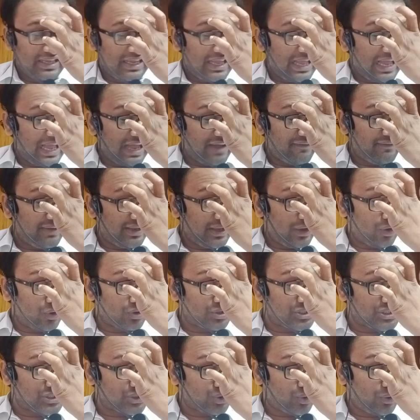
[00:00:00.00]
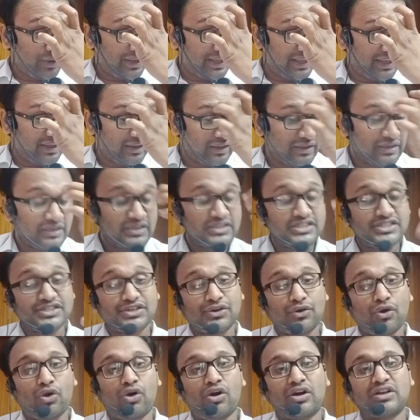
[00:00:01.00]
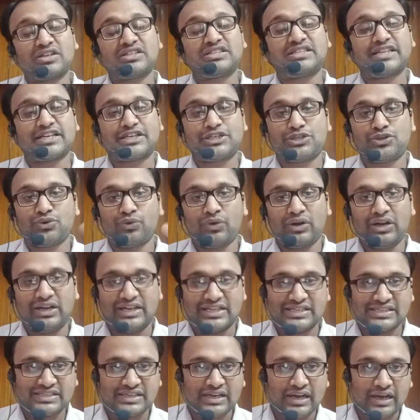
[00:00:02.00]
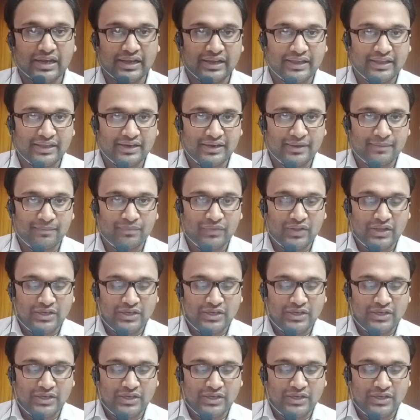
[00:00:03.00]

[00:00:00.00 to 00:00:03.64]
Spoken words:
Having or showing strong sexual desire.